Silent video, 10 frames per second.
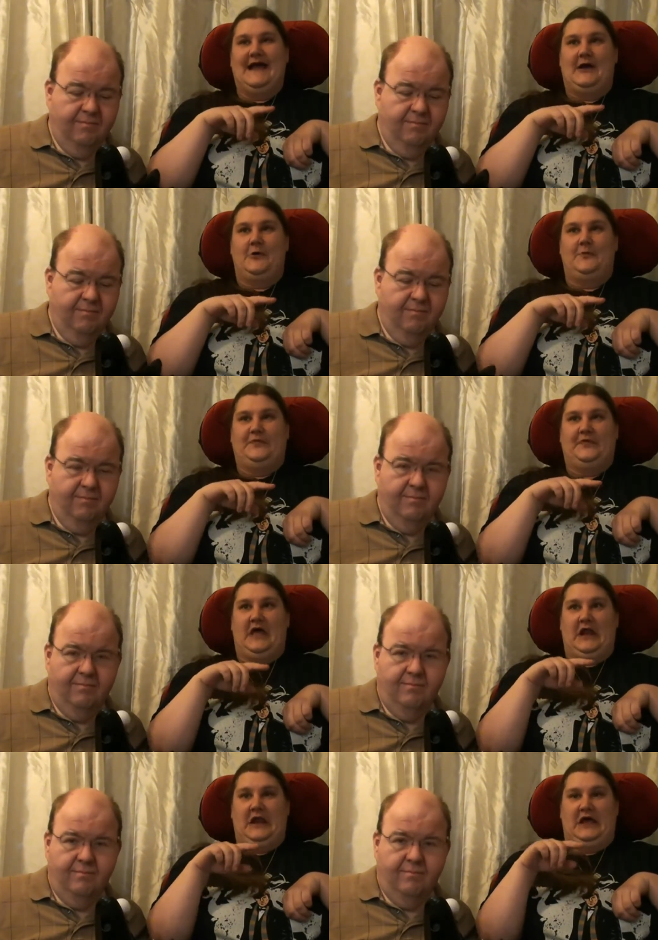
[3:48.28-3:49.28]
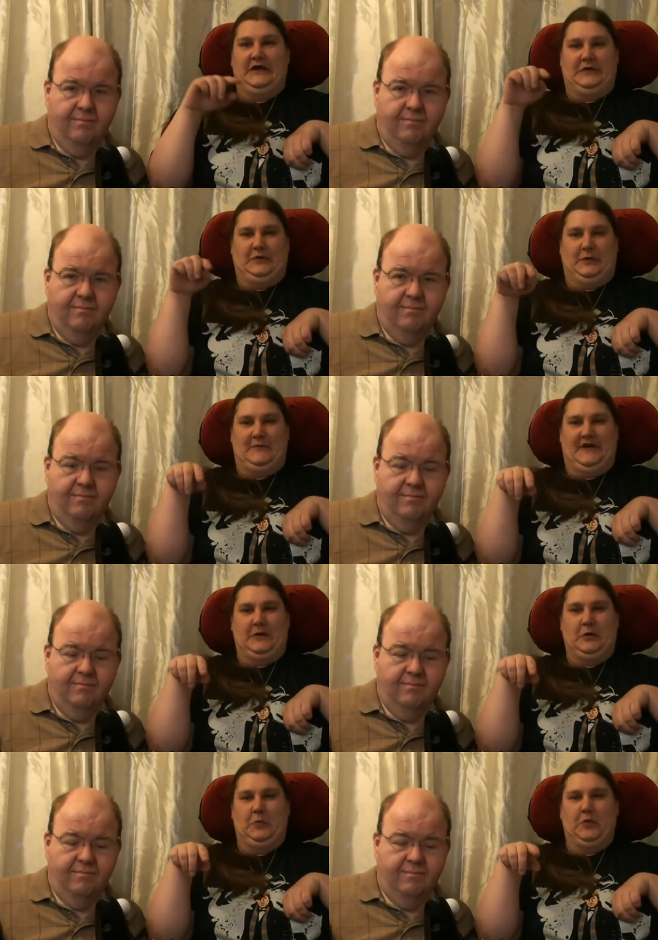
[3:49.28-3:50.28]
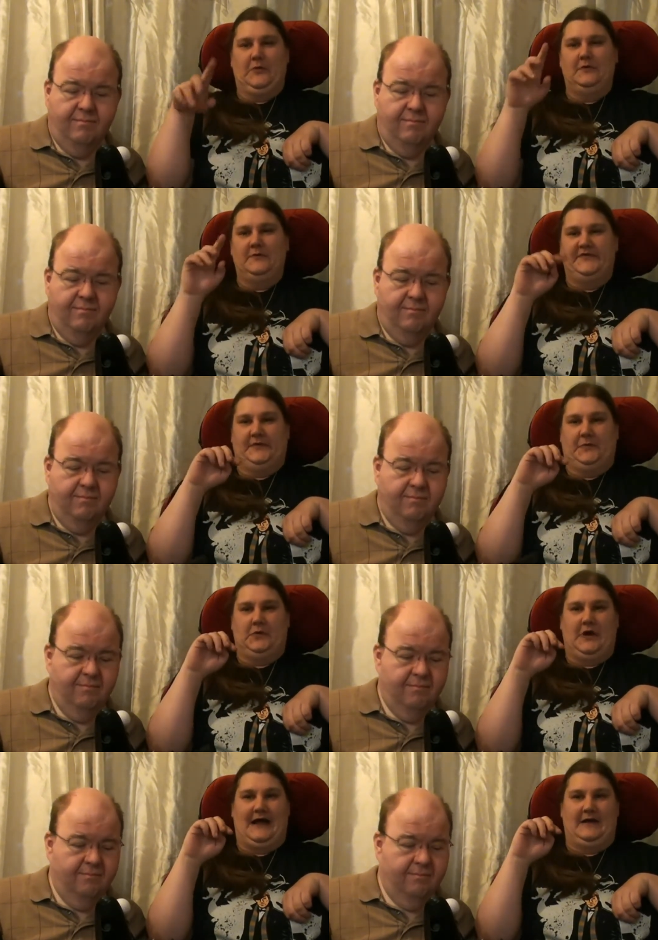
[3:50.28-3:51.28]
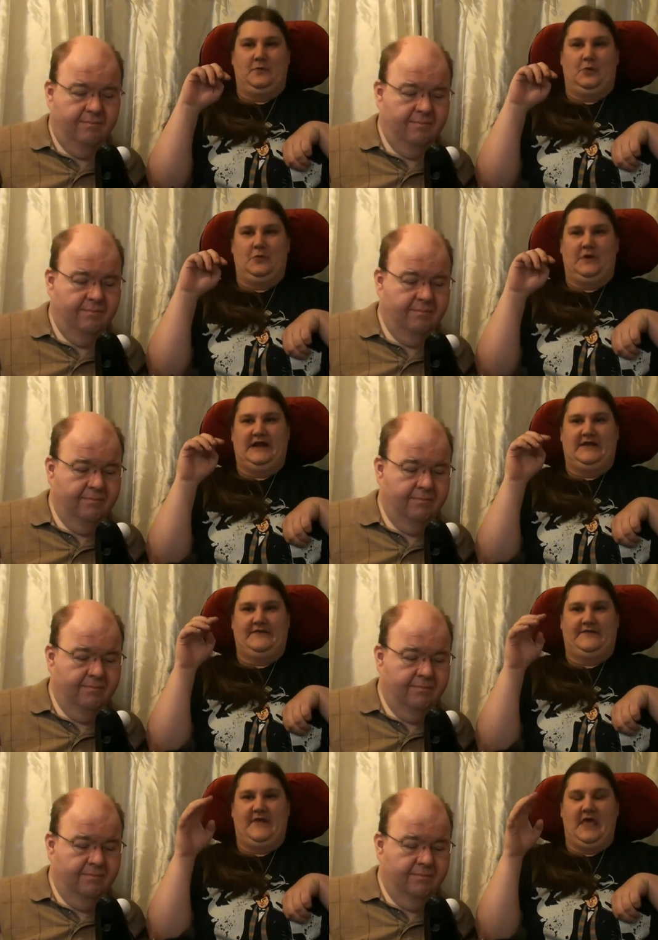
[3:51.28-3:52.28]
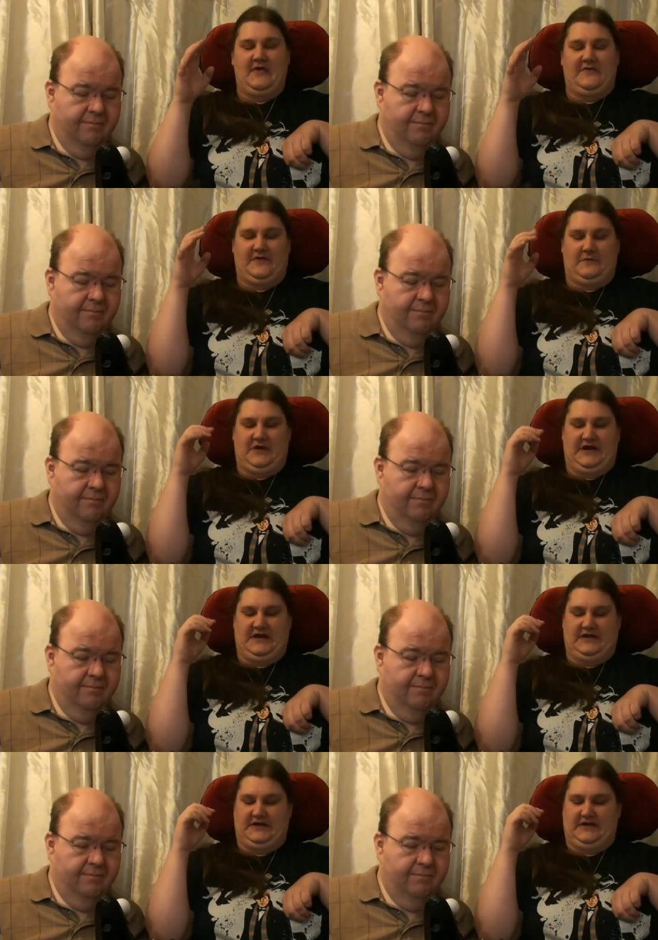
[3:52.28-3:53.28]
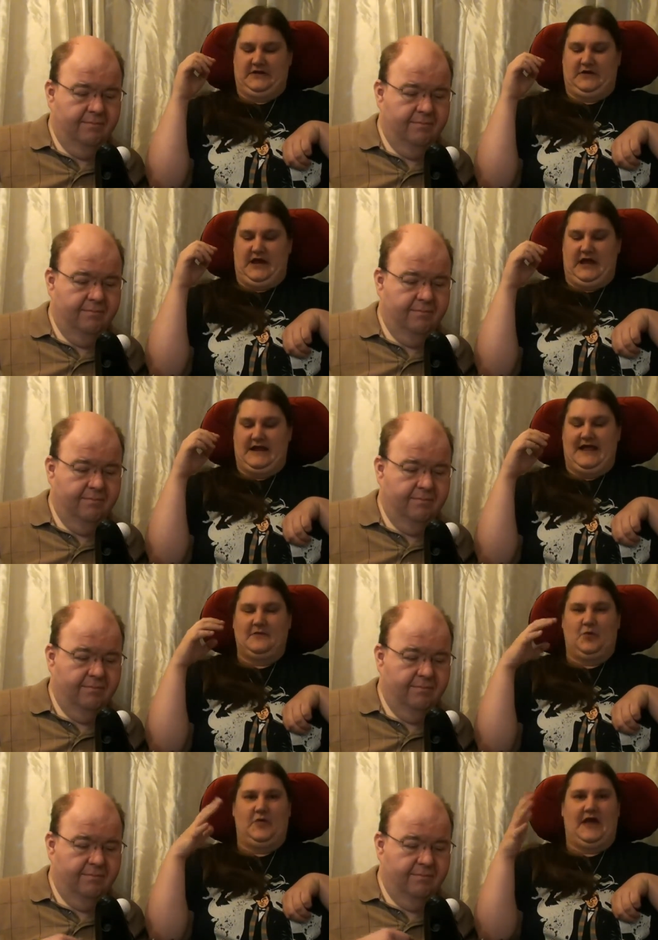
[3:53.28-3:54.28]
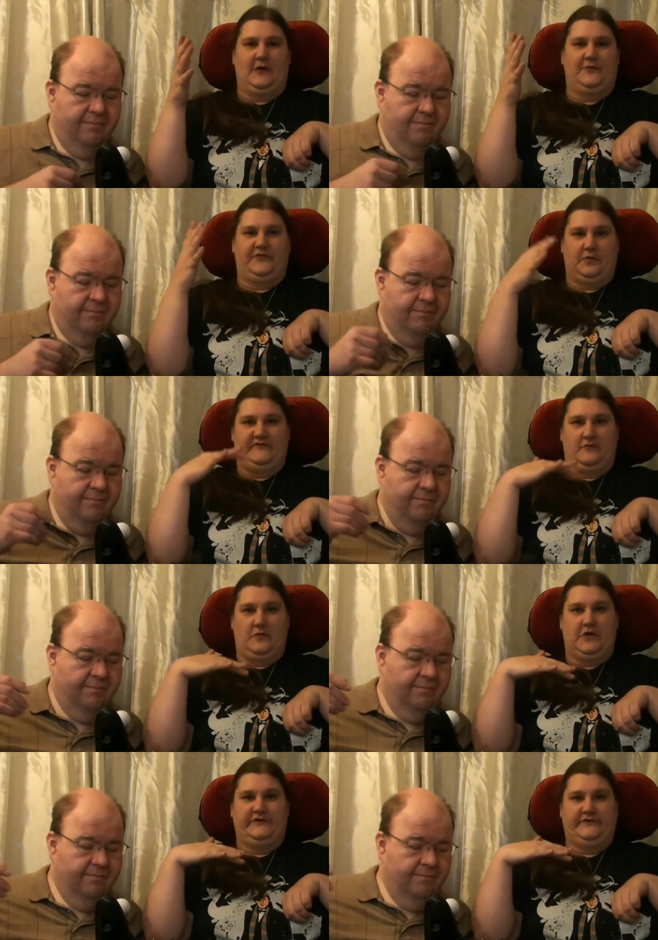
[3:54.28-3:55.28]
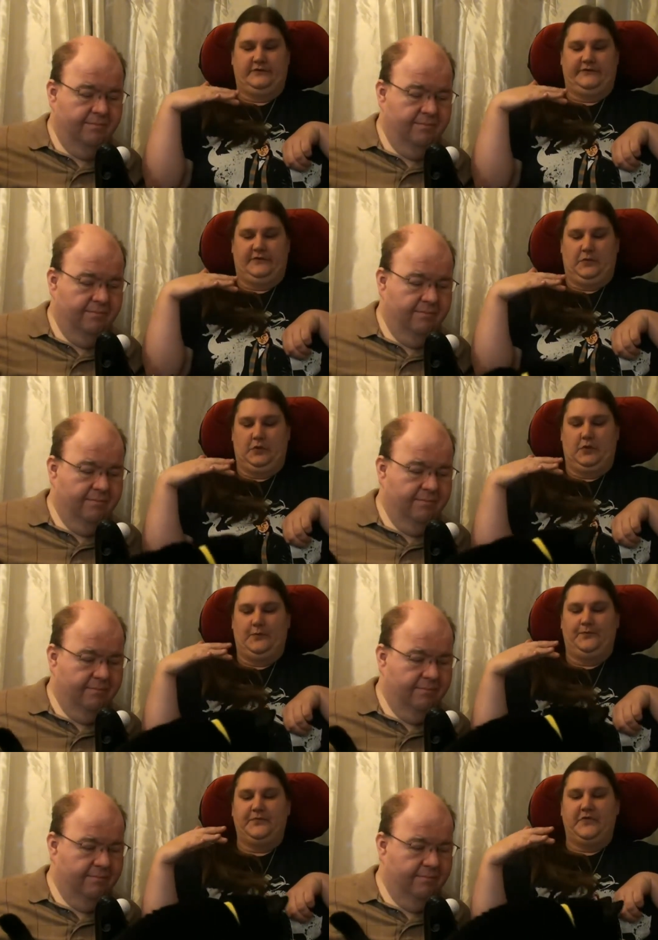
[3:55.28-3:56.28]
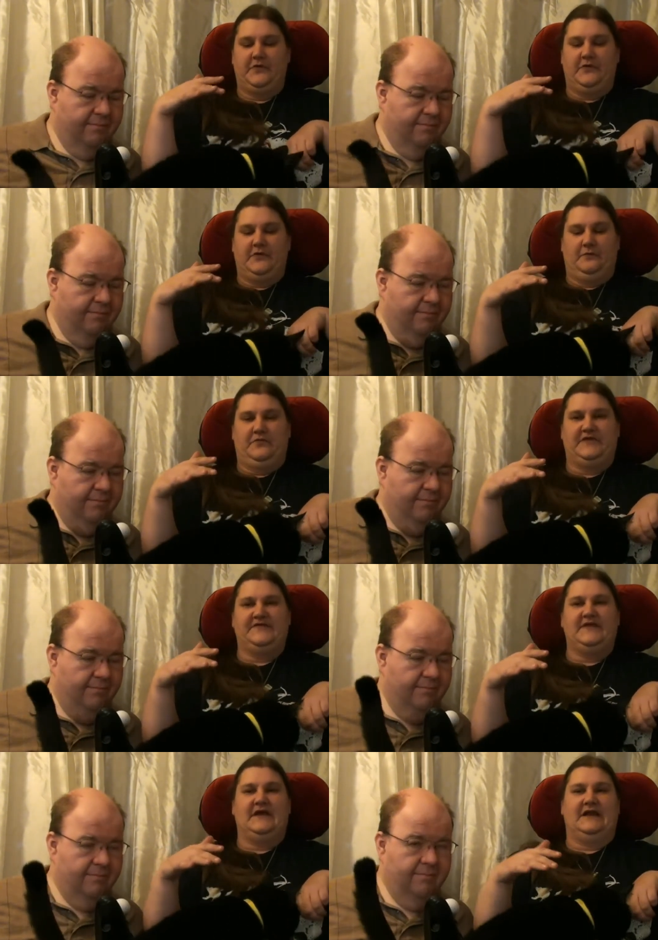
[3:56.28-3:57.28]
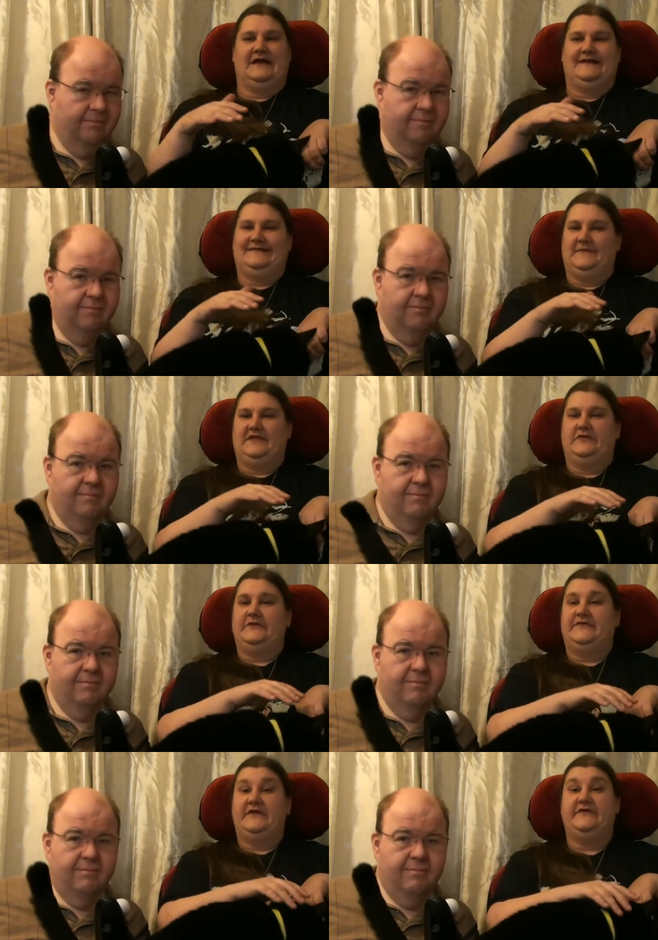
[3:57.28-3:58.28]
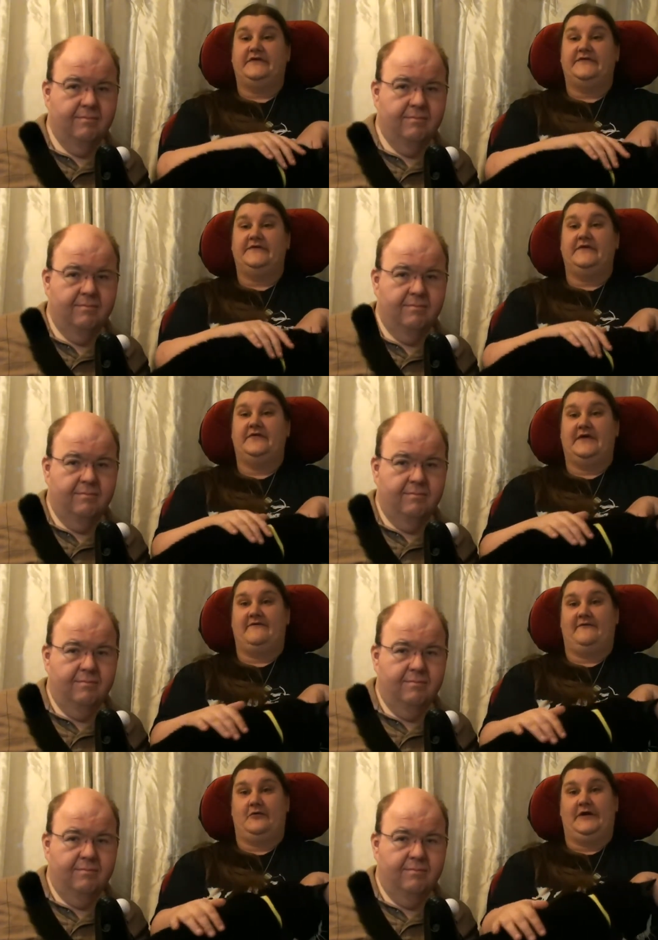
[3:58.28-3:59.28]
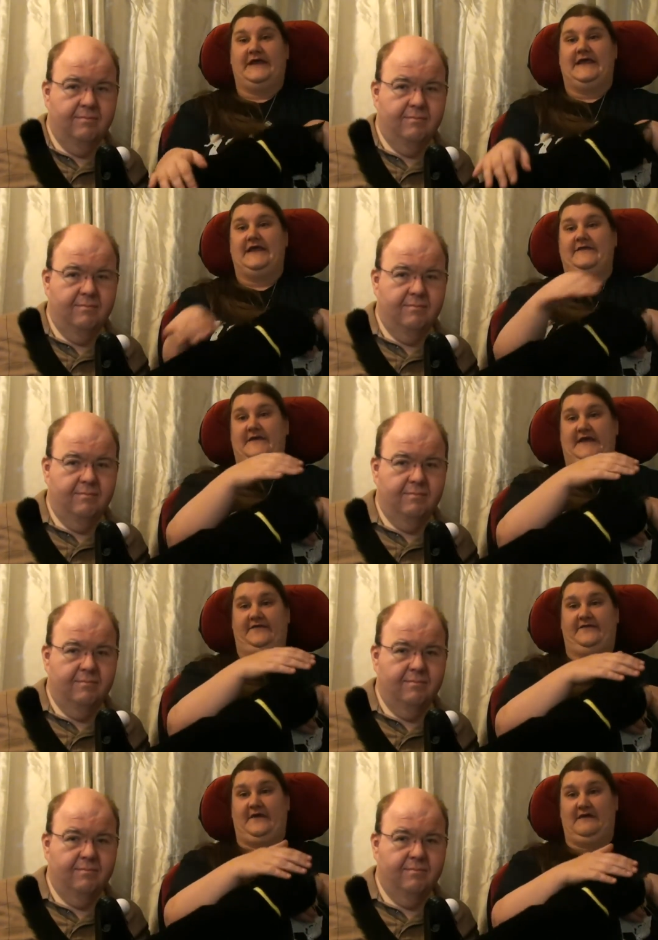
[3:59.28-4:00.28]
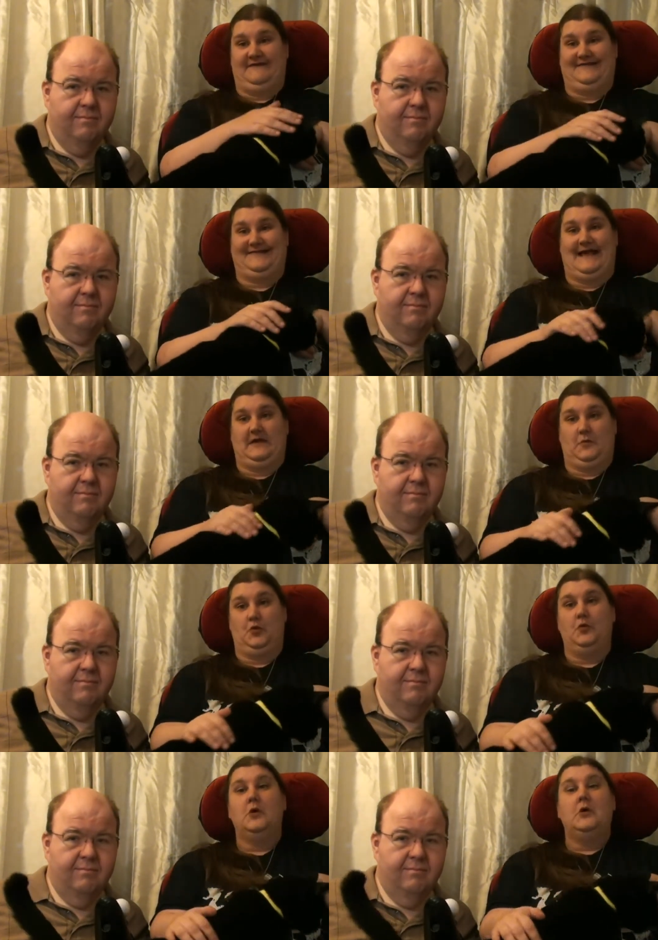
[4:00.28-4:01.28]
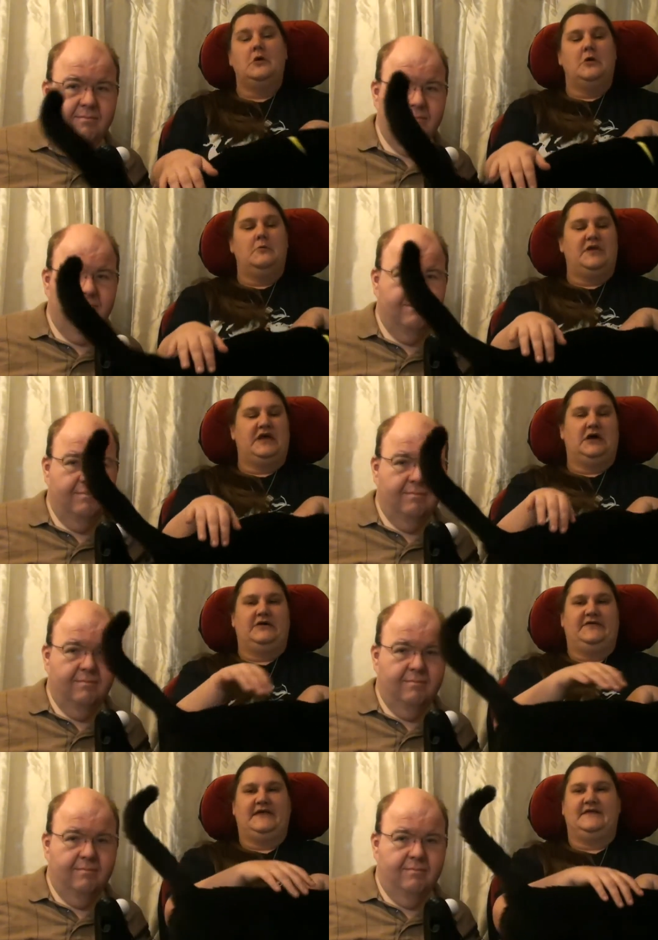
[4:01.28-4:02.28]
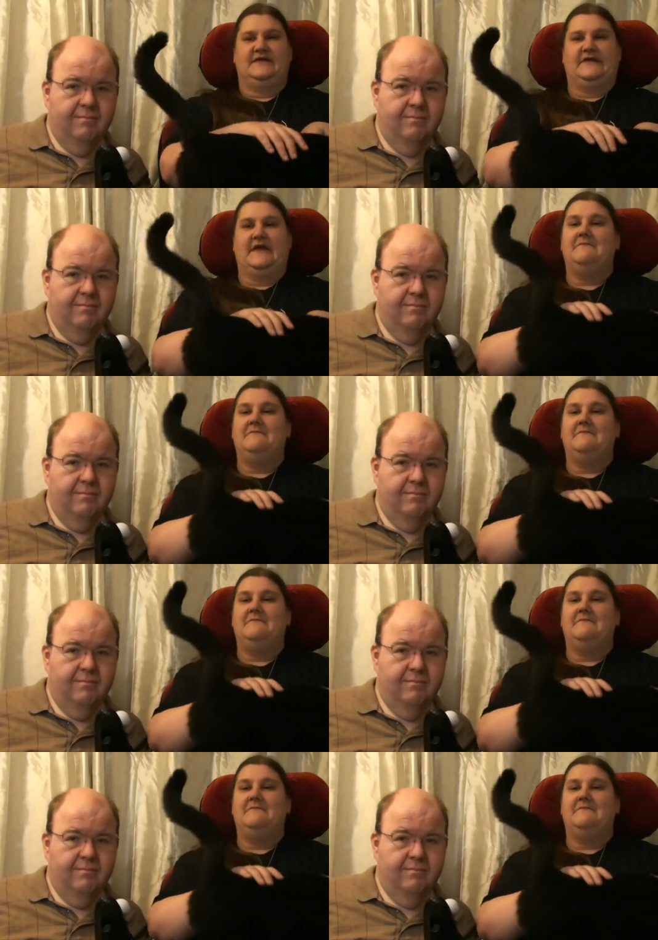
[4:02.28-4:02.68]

Speaker 1: helps alert you to a medical problem. A support animal is somebody that do an animal that helps you with emotional support. Misty alerts me to seizures, therefore he is a service animal because he does a